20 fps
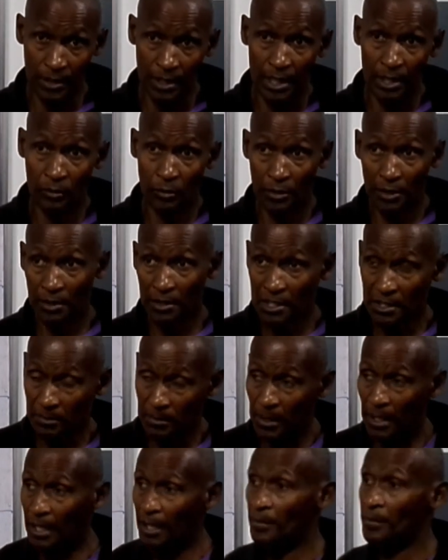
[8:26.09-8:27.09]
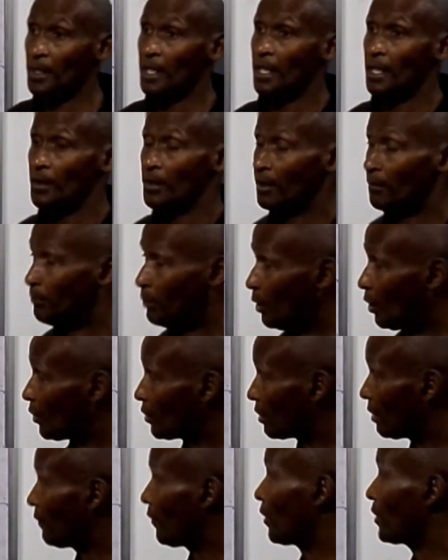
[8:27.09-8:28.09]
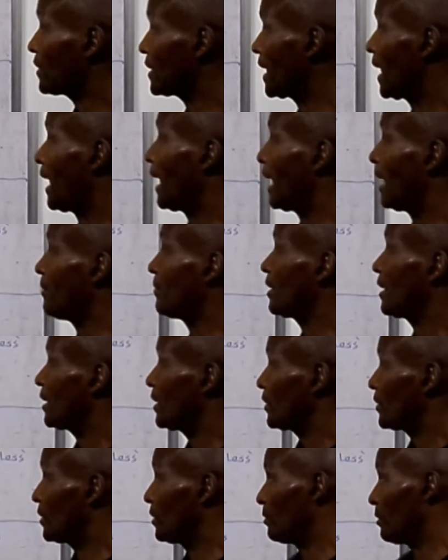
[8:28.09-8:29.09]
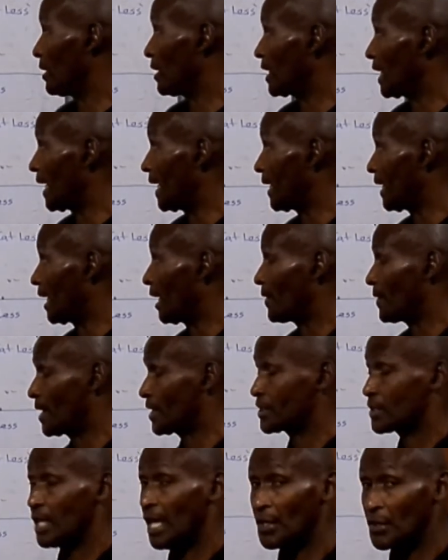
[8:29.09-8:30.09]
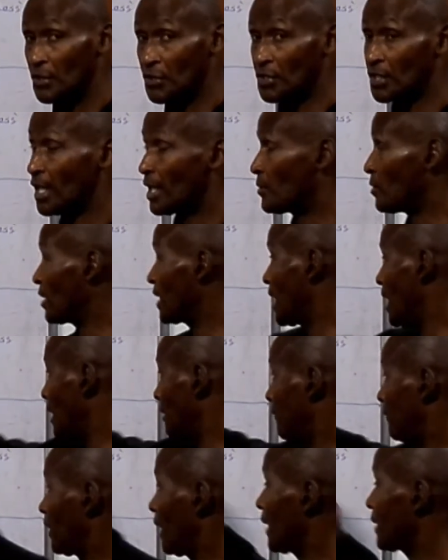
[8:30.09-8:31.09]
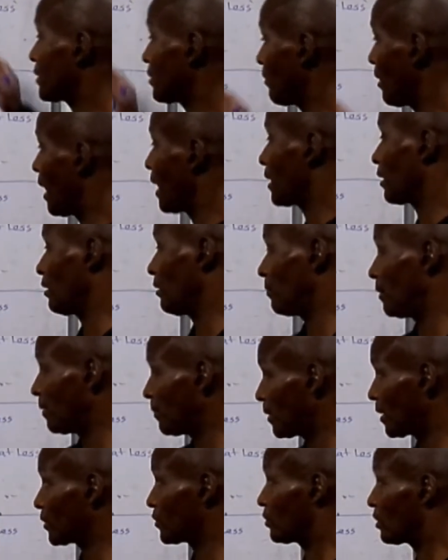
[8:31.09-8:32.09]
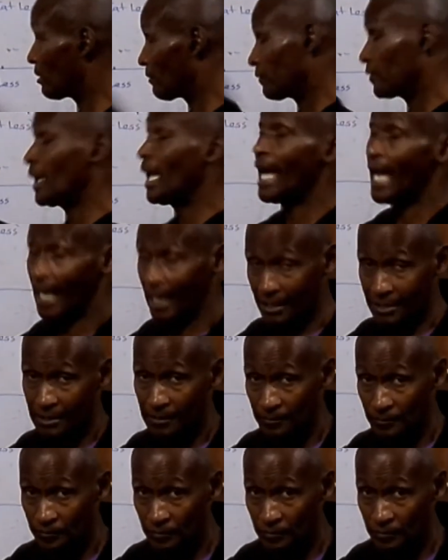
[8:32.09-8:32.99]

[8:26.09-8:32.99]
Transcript: And we're going to spend the bulk of our time doing that. Now, that's not to say we can't flex around a little bit, because you can flex.